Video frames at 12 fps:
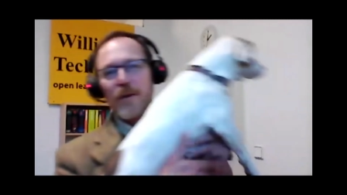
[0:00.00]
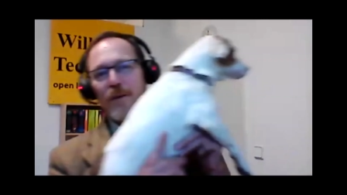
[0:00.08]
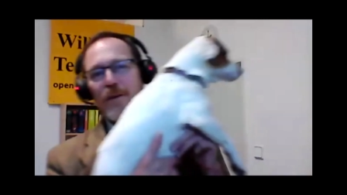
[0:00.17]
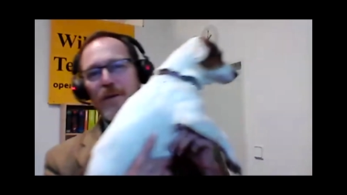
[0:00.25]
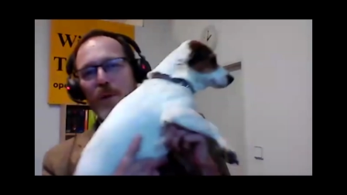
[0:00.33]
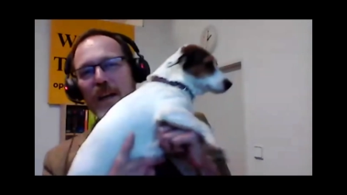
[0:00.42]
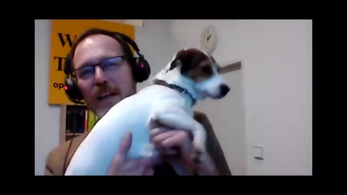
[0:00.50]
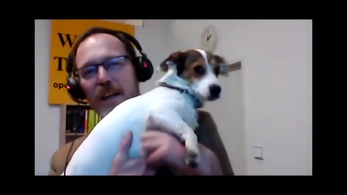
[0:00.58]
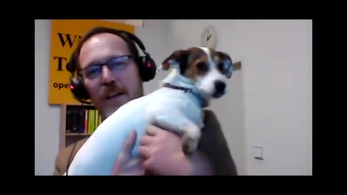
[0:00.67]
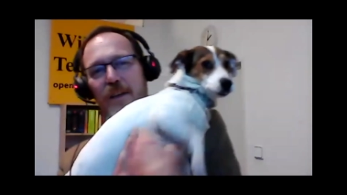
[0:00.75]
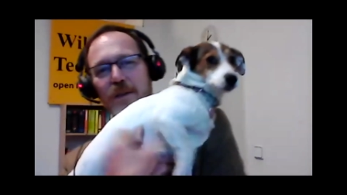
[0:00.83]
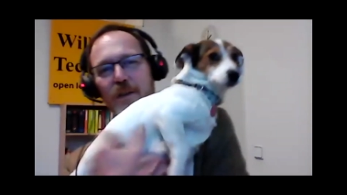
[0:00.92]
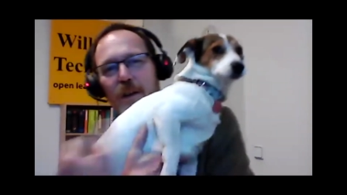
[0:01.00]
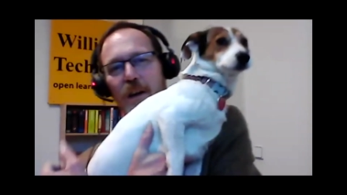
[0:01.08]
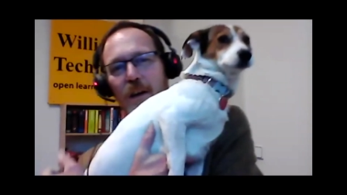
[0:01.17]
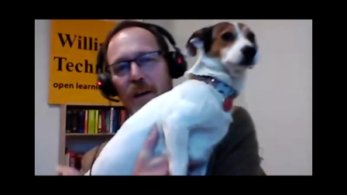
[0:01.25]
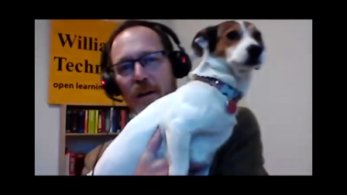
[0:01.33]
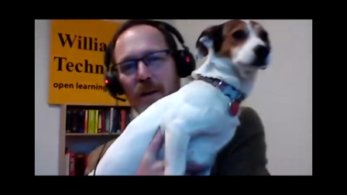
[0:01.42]
Queeny the
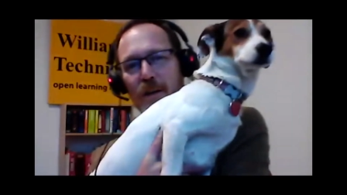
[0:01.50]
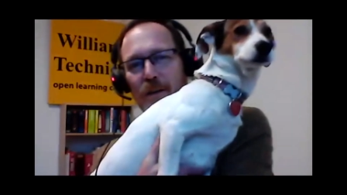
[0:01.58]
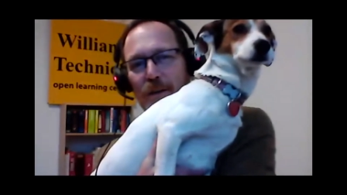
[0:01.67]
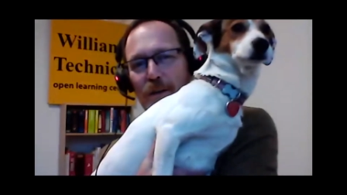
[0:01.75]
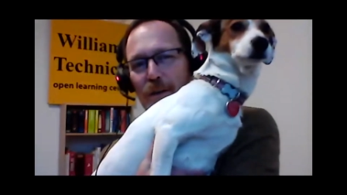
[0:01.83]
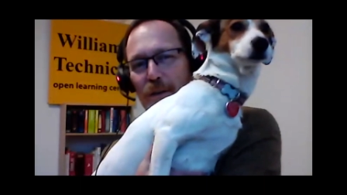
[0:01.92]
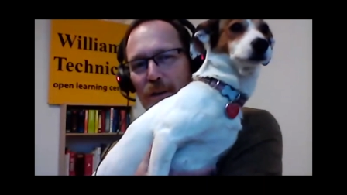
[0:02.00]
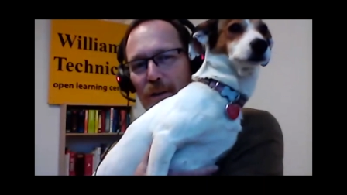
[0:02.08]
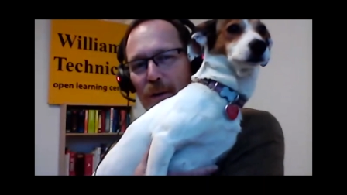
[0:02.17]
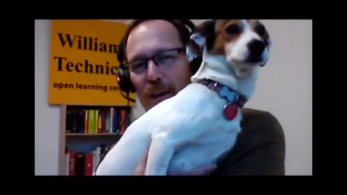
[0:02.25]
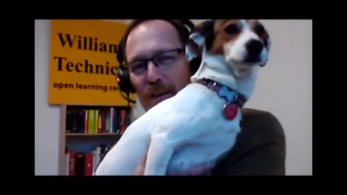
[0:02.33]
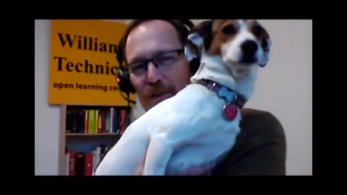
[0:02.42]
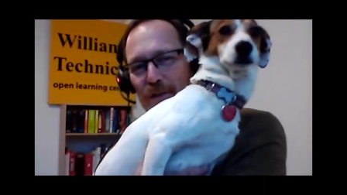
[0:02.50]
dog, who has